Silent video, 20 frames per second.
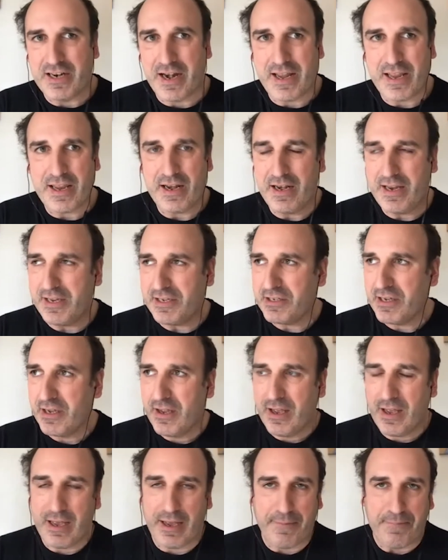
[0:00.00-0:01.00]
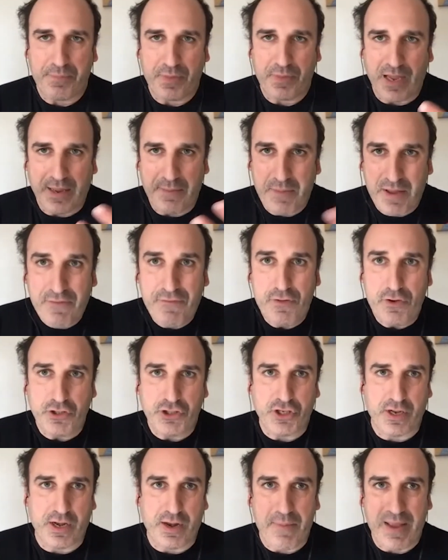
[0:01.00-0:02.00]
are English, and my
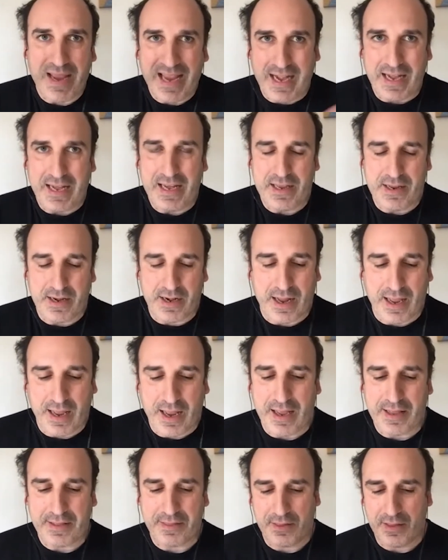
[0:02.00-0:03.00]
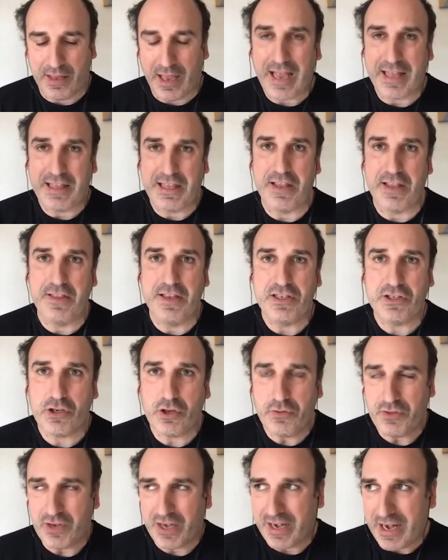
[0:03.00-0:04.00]
future and my career, I had it in this
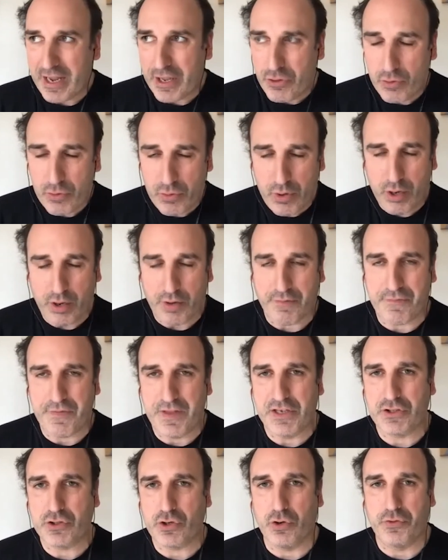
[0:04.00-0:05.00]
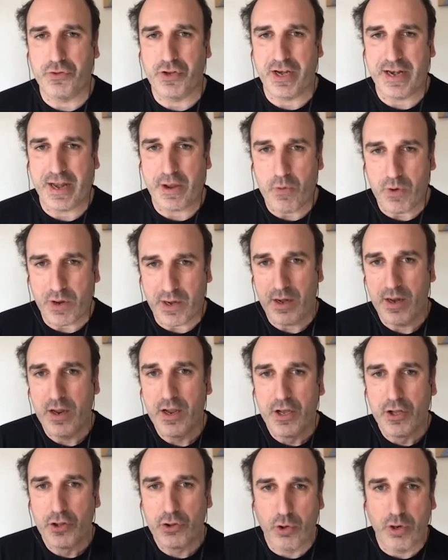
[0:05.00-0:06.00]
country, and I do love this country, and I want
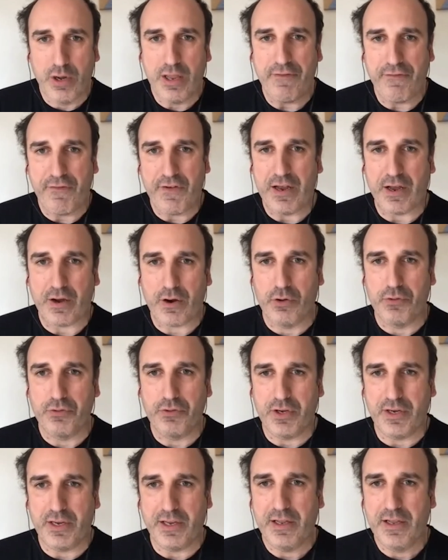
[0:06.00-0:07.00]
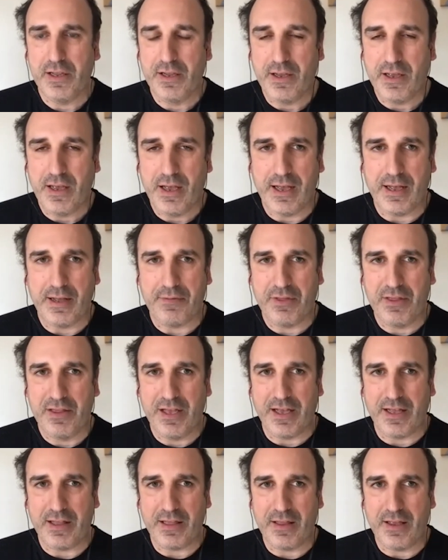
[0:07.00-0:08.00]
to live in a country
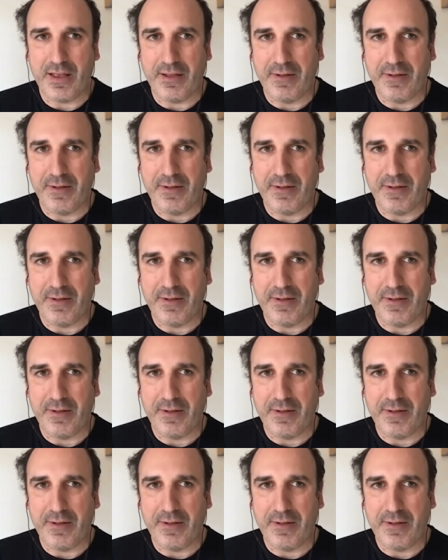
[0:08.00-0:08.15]
the